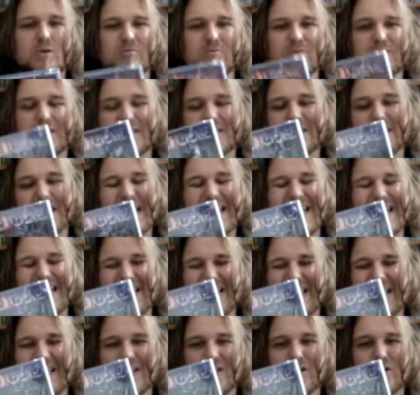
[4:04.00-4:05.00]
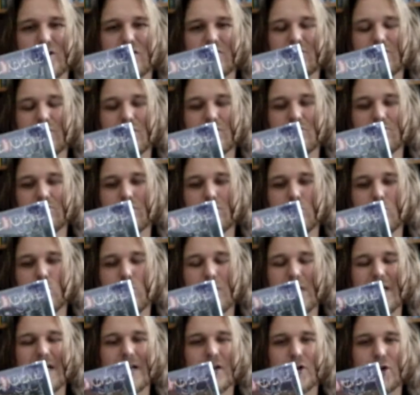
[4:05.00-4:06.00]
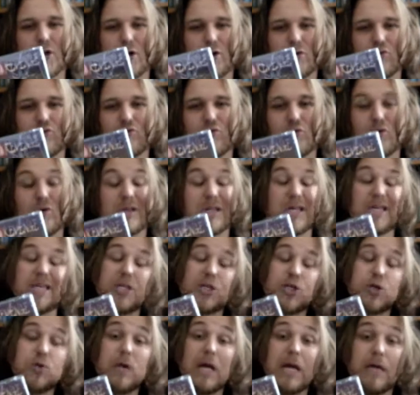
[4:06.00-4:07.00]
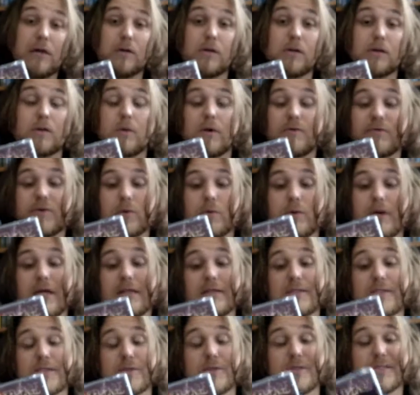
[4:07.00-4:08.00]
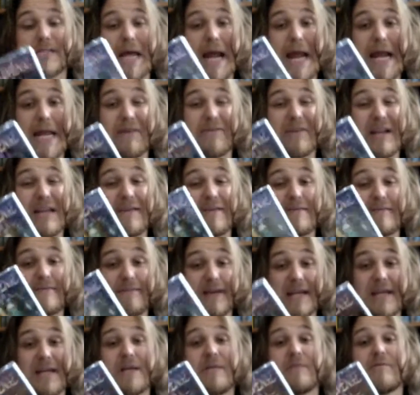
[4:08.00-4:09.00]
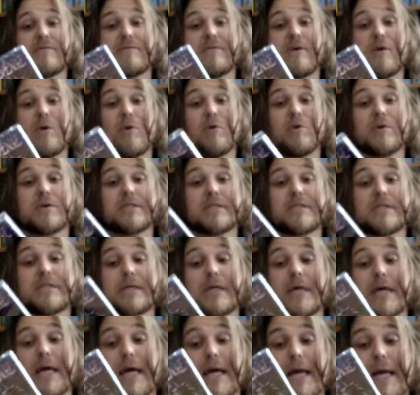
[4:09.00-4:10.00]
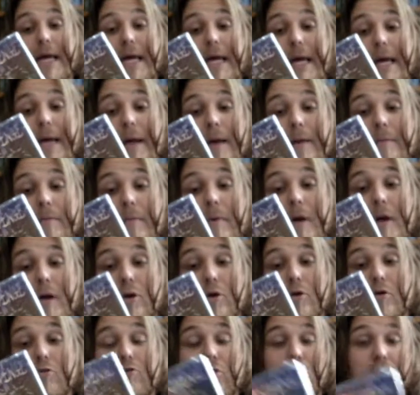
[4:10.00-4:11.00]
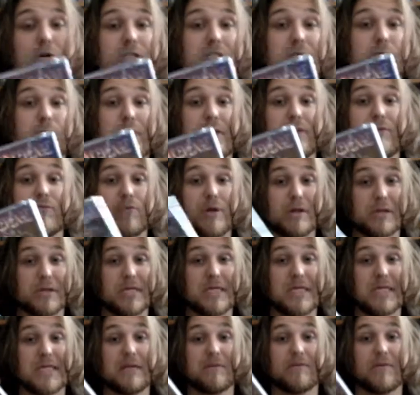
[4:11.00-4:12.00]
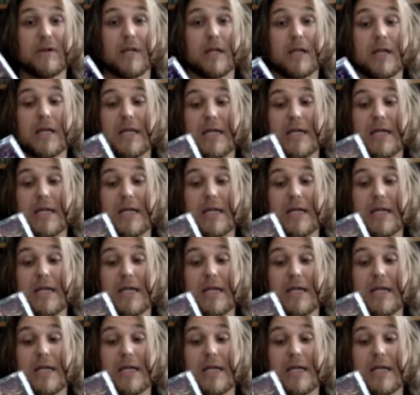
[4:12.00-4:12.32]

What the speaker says: slightly weird controls that you do get used to after a while. So it's kind of like Fighting Force crossed with Resident Evil.